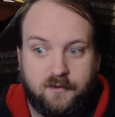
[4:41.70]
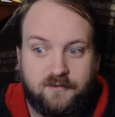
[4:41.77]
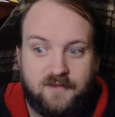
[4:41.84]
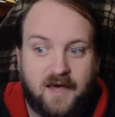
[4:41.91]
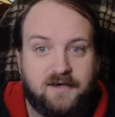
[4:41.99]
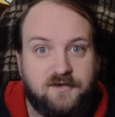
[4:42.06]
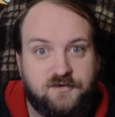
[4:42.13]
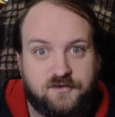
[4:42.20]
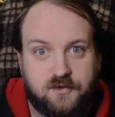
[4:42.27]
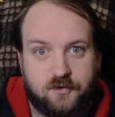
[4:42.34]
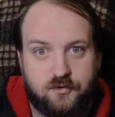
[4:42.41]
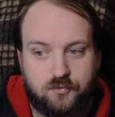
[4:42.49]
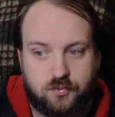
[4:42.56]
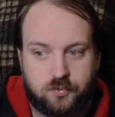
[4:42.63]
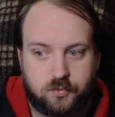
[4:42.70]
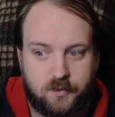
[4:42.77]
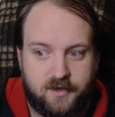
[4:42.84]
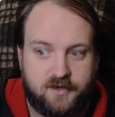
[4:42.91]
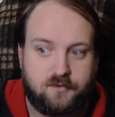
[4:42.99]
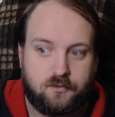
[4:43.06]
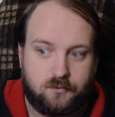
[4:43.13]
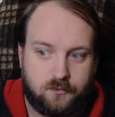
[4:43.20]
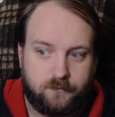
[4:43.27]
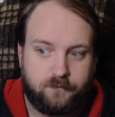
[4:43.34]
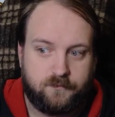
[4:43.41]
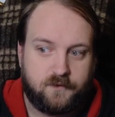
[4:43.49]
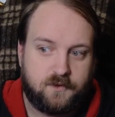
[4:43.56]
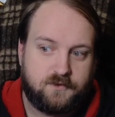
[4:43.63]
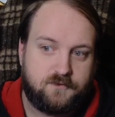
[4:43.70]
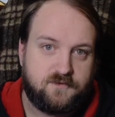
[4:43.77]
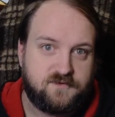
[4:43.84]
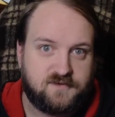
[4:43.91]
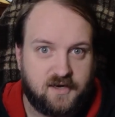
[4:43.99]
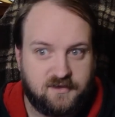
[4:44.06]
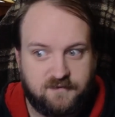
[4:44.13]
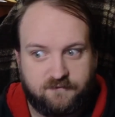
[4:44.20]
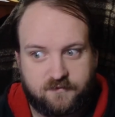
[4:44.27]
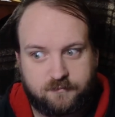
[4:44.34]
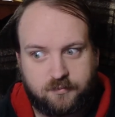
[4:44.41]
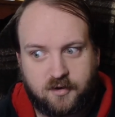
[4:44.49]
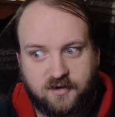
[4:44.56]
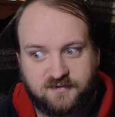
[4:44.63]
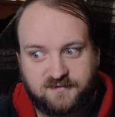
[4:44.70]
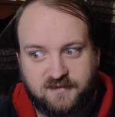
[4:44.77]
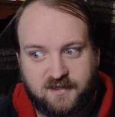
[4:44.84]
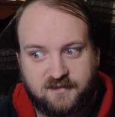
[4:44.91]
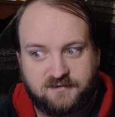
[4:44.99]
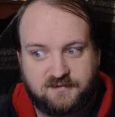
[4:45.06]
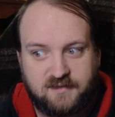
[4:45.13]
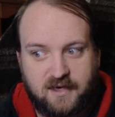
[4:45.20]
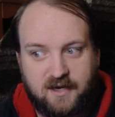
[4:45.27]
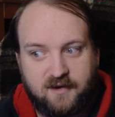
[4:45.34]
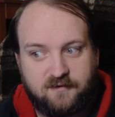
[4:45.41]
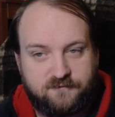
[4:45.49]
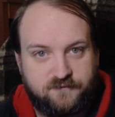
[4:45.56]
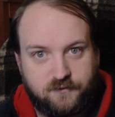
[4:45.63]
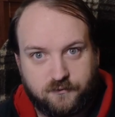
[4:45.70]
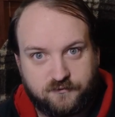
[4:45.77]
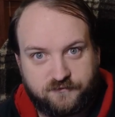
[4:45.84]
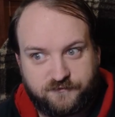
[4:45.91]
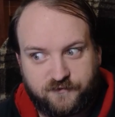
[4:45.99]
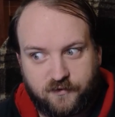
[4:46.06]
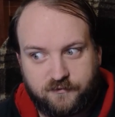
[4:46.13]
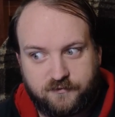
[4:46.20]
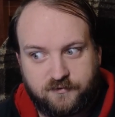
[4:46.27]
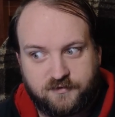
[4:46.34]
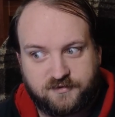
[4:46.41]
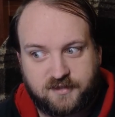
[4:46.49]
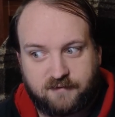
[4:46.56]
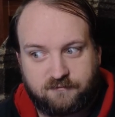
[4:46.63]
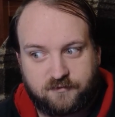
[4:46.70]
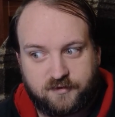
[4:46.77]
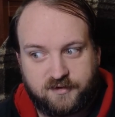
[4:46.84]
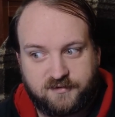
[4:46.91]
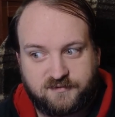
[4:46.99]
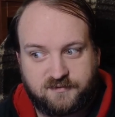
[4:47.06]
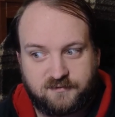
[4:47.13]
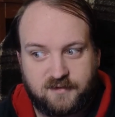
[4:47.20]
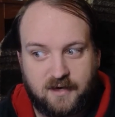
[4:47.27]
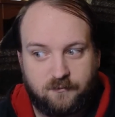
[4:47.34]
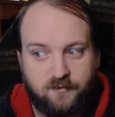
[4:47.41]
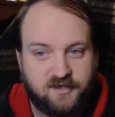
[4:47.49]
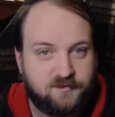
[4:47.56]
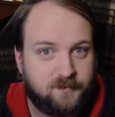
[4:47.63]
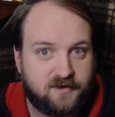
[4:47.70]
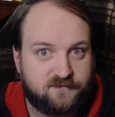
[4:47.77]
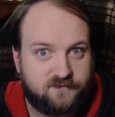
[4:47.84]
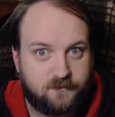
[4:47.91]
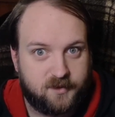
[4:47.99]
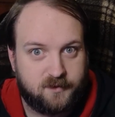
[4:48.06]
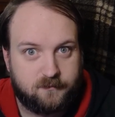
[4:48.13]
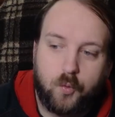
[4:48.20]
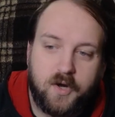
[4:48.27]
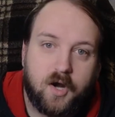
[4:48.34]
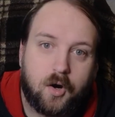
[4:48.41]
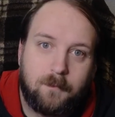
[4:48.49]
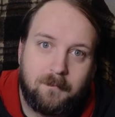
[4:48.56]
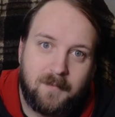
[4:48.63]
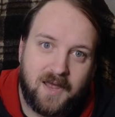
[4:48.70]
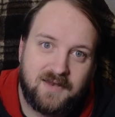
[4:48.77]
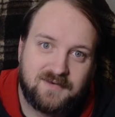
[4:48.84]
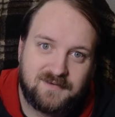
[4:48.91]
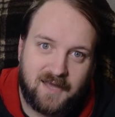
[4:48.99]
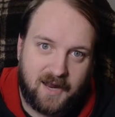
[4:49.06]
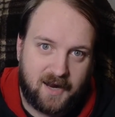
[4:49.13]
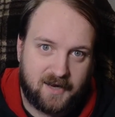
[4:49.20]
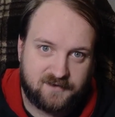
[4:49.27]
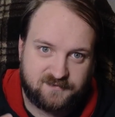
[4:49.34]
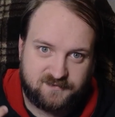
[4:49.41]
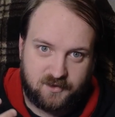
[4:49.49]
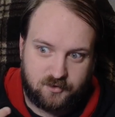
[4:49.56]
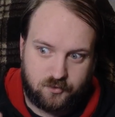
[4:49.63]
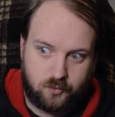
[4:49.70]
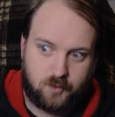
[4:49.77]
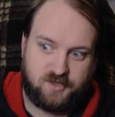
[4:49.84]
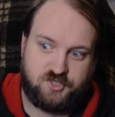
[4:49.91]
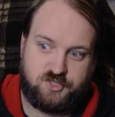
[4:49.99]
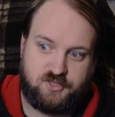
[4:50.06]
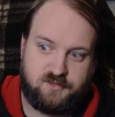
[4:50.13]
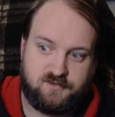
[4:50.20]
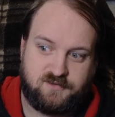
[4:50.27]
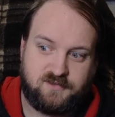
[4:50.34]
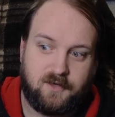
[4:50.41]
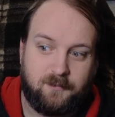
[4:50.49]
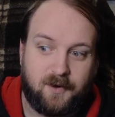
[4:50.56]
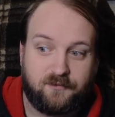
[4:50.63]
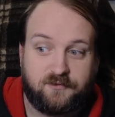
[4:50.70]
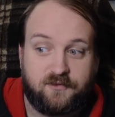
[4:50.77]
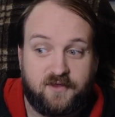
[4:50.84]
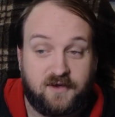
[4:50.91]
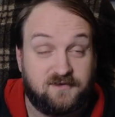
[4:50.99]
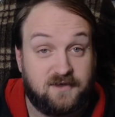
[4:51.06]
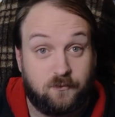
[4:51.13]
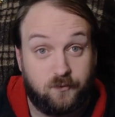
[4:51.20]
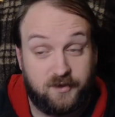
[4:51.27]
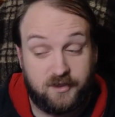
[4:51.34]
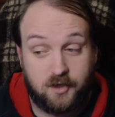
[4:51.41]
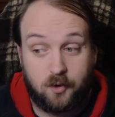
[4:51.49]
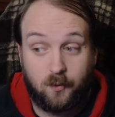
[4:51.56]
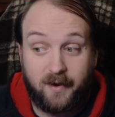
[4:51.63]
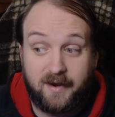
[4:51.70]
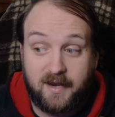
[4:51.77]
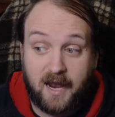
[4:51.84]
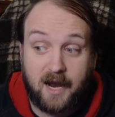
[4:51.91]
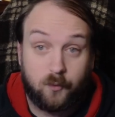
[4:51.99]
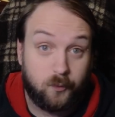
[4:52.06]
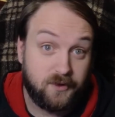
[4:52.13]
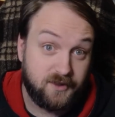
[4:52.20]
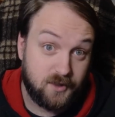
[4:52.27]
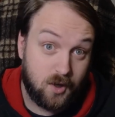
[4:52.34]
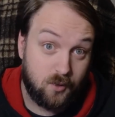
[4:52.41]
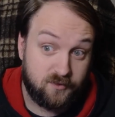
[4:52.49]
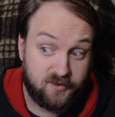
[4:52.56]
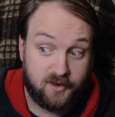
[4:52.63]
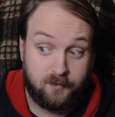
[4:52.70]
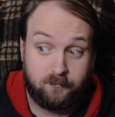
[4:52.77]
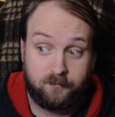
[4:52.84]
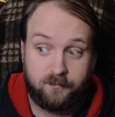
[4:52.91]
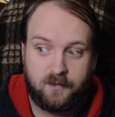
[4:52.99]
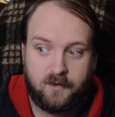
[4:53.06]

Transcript: that is critical to the scientific process and fuels further discoveries that we expect from it. We are meant to ask questions about the things that we know and how we know them.